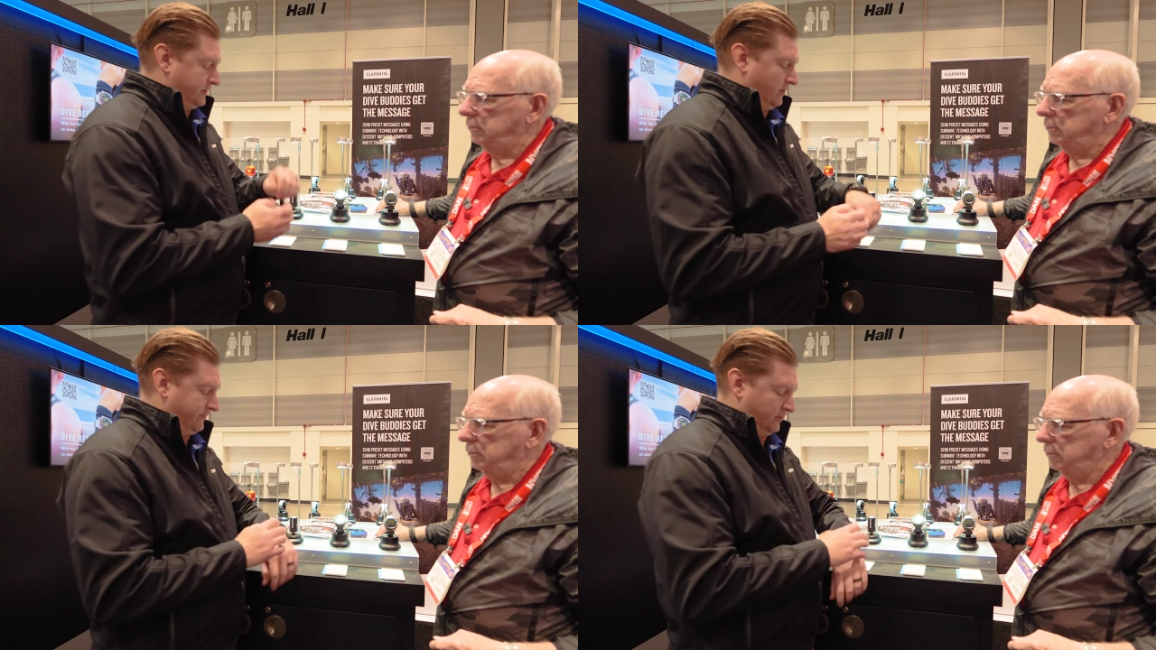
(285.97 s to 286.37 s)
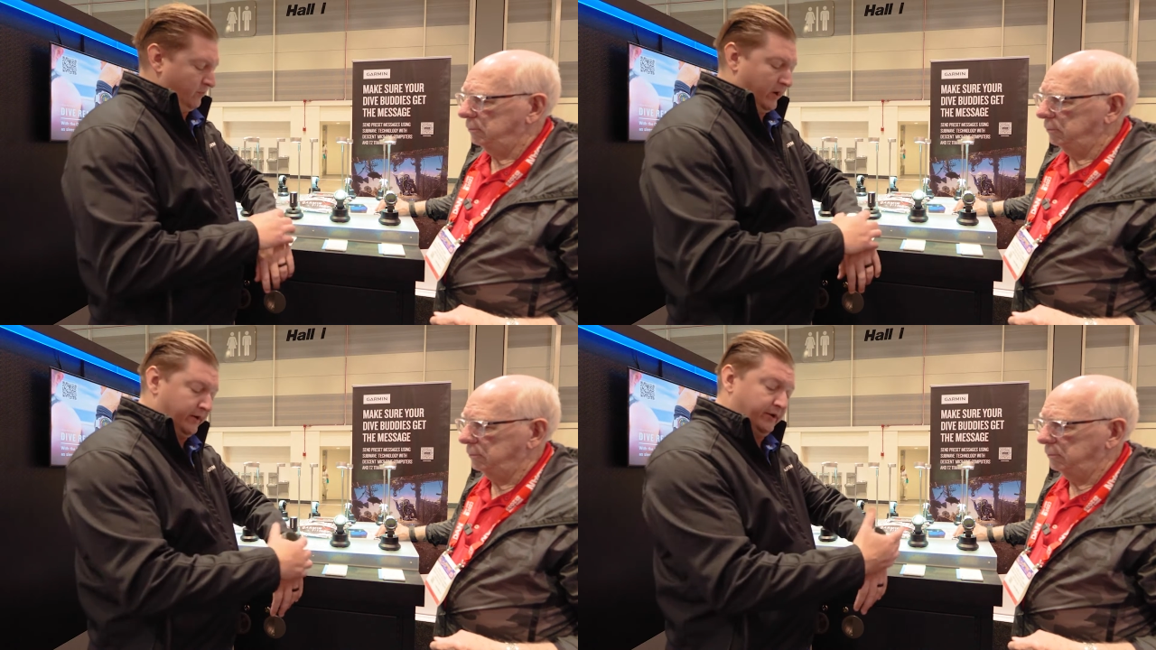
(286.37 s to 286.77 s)
Speaker 1: So if
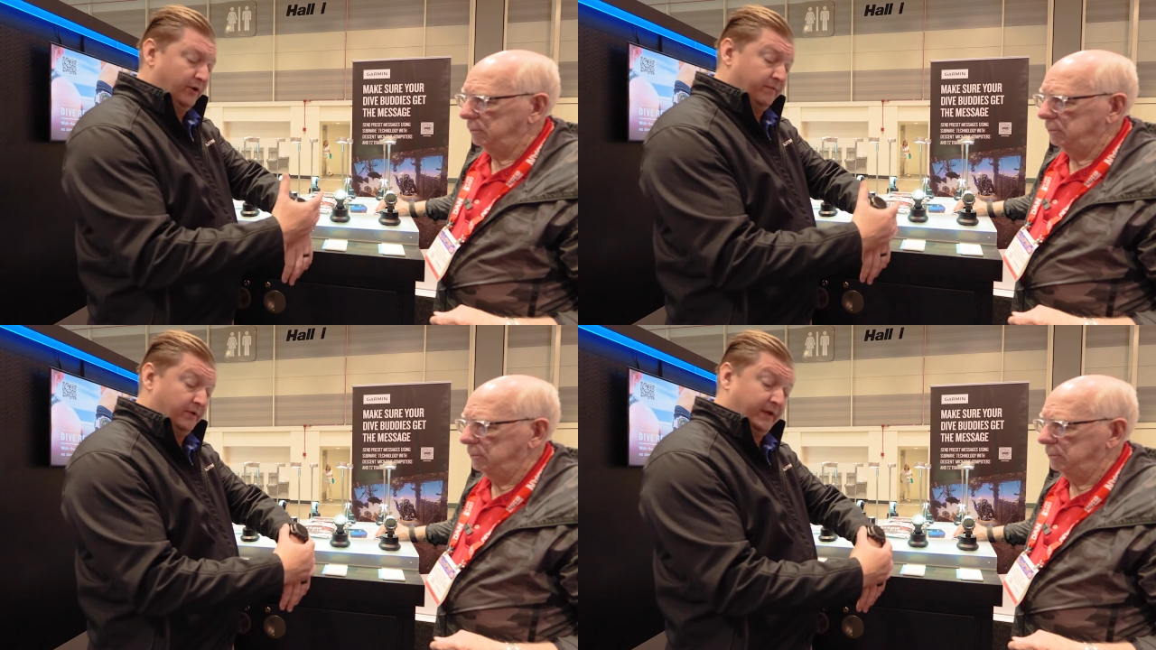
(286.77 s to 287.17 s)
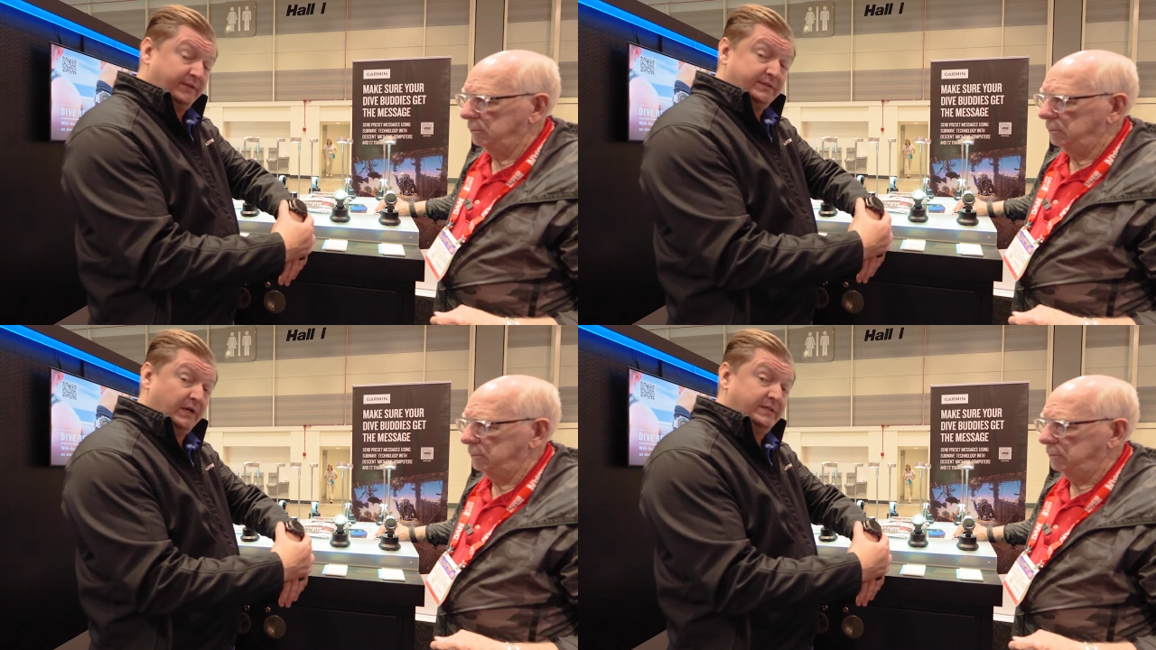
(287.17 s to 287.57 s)
you're wearing it over
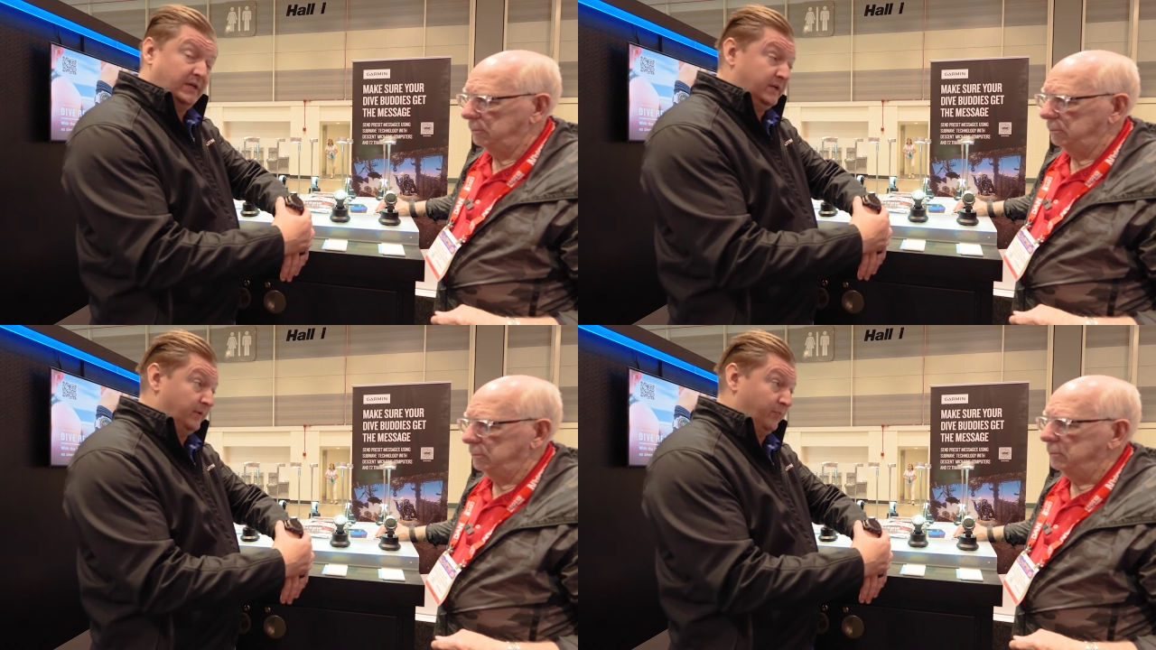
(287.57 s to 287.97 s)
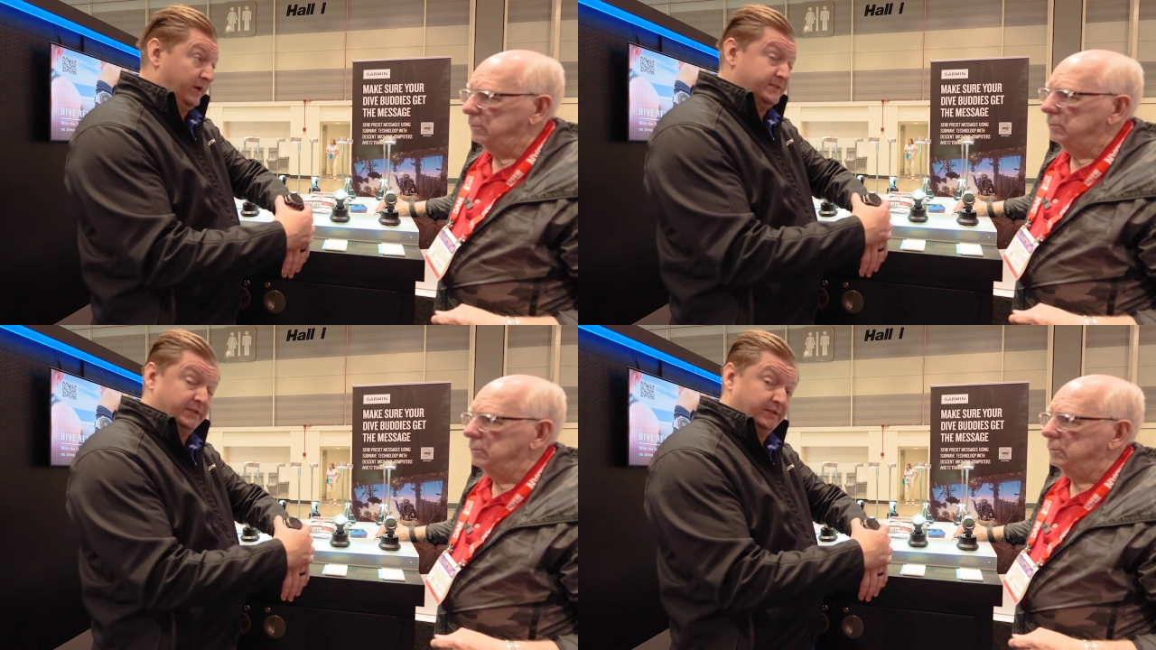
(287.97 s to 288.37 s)
like the titanium
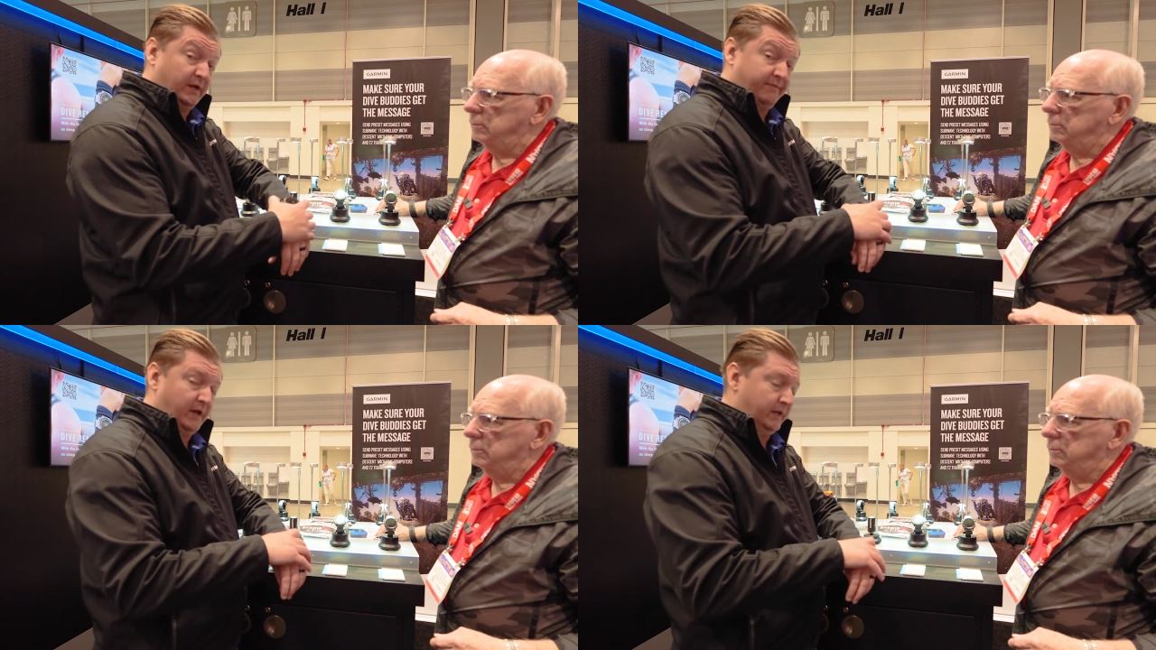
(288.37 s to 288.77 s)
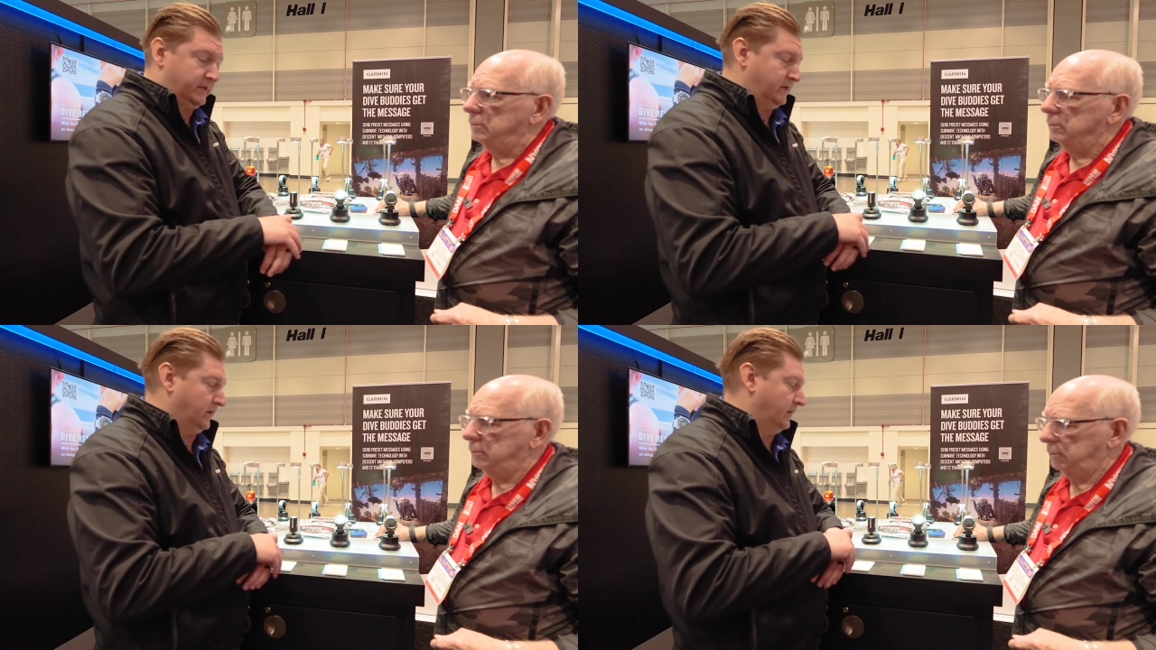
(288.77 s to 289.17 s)
bracelet that I've
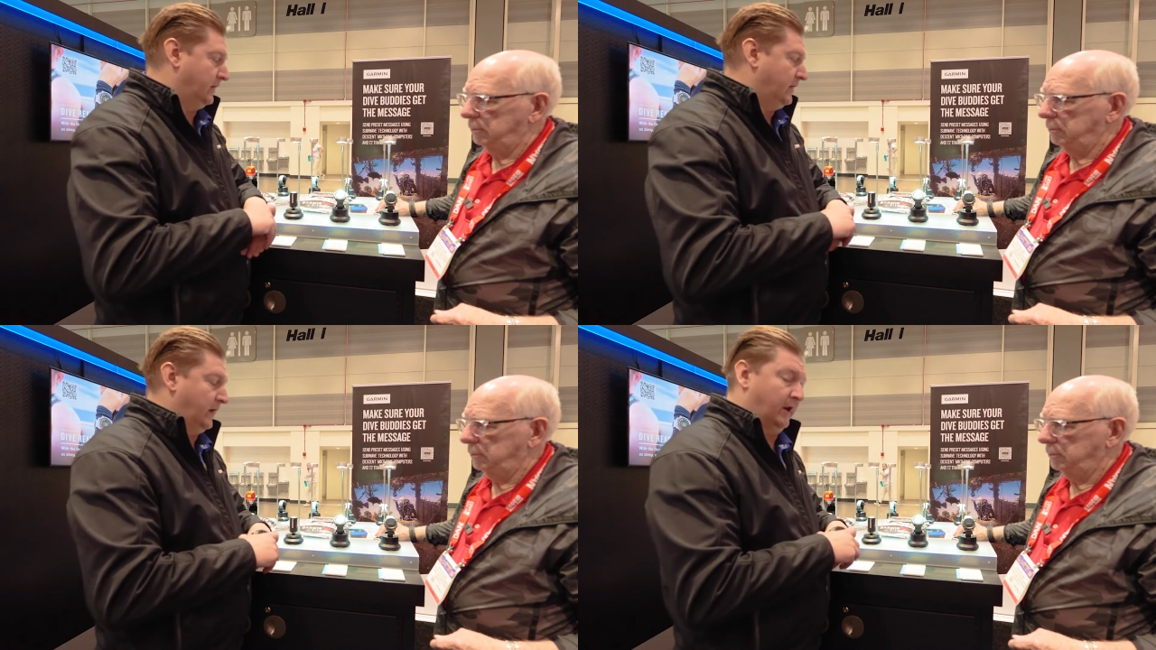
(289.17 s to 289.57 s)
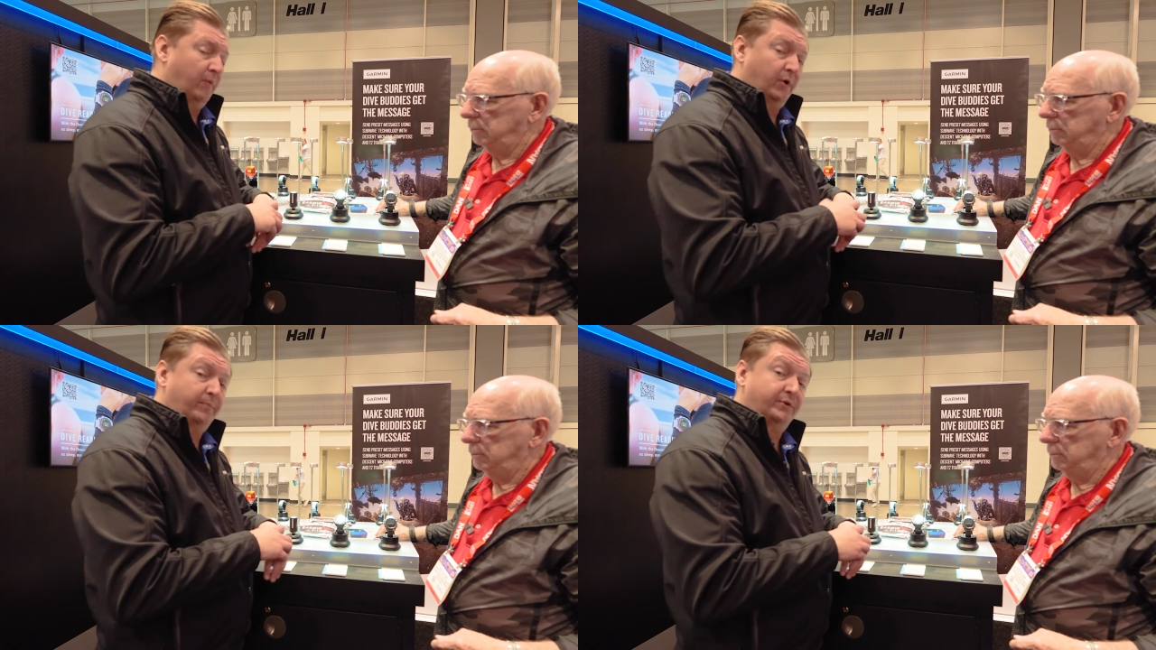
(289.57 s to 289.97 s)
got here,
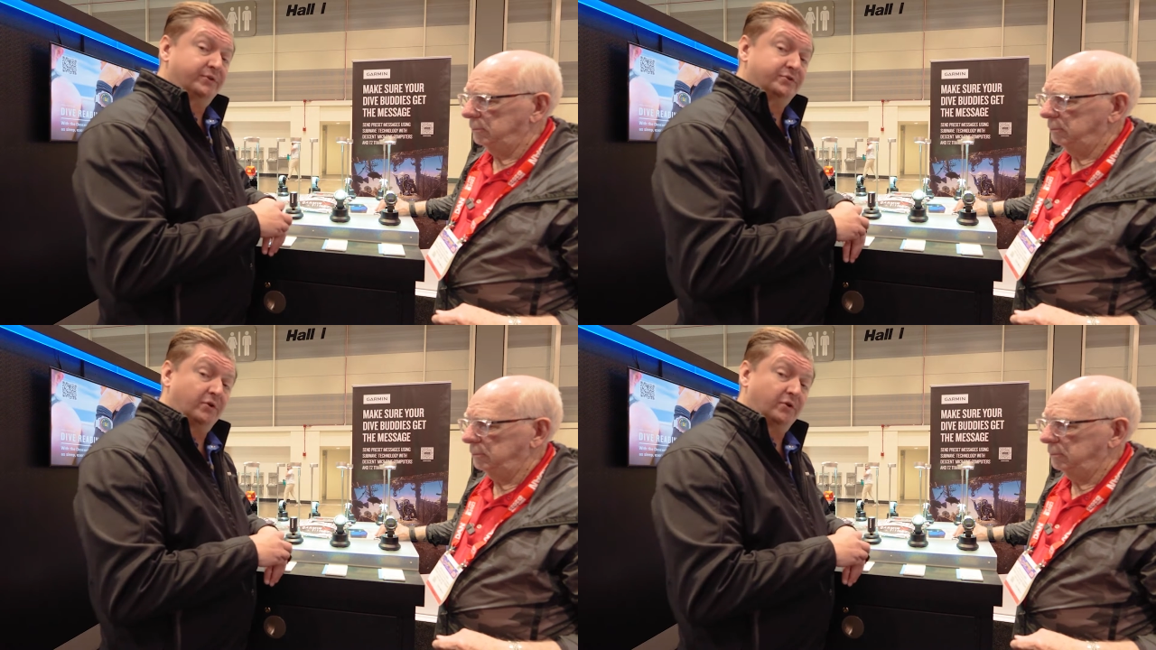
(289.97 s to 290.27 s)
and I want to put